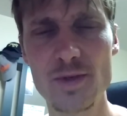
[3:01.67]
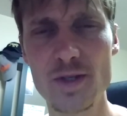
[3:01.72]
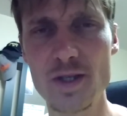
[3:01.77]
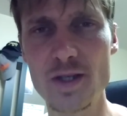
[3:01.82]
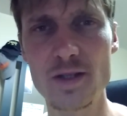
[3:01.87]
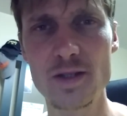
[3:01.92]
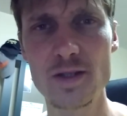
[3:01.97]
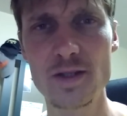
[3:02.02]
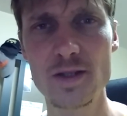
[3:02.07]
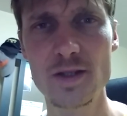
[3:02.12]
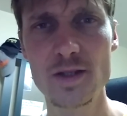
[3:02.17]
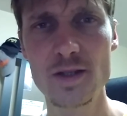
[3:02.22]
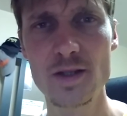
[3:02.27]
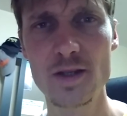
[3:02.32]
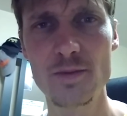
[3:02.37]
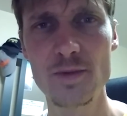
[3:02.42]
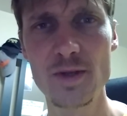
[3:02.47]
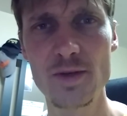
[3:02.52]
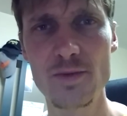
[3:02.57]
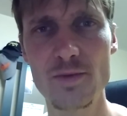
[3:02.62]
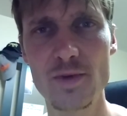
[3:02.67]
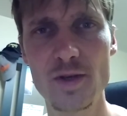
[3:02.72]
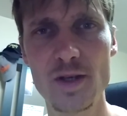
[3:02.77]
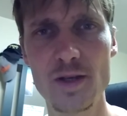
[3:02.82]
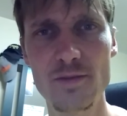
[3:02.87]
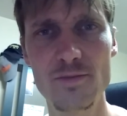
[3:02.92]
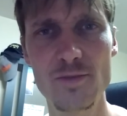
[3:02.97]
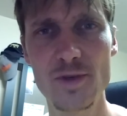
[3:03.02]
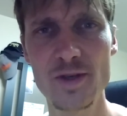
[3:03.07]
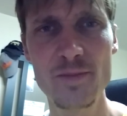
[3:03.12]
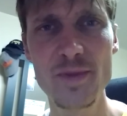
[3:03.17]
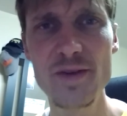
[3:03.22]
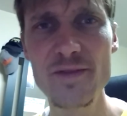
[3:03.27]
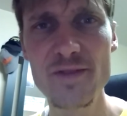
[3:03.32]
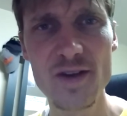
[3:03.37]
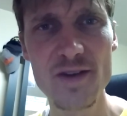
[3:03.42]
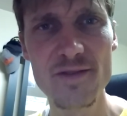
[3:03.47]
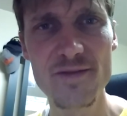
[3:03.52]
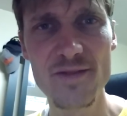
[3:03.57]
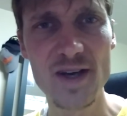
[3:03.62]
would it? I mean, wouldn't be
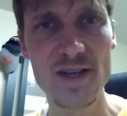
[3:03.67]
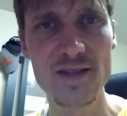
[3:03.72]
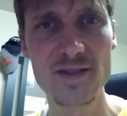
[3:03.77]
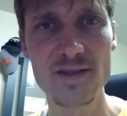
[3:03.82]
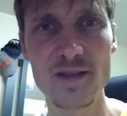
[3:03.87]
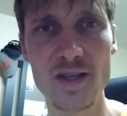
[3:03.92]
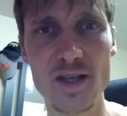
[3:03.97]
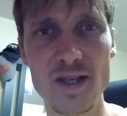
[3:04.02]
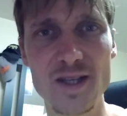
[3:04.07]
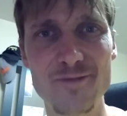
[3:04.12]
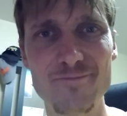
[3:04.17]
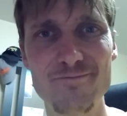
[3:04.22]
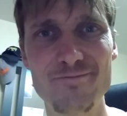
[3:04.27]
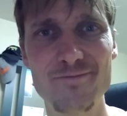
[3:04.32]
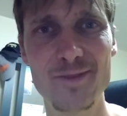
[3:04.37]
very fascinating.